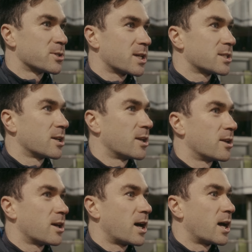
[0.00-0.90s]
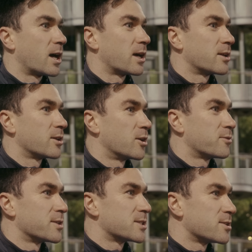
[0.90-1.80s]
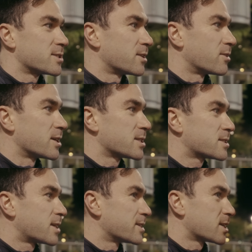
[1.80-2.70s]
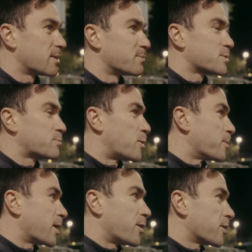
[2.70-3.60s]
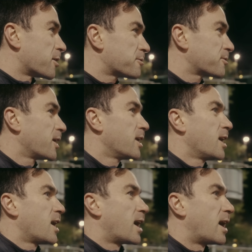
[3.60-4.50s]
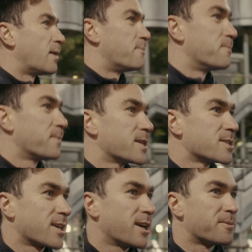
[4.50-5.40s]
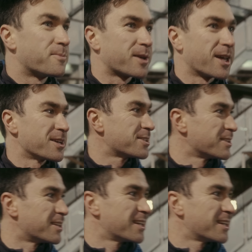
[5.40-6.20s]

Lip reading: session, nothing too serious. 10 times, 1 minute on off. So yeah, we'll get that done.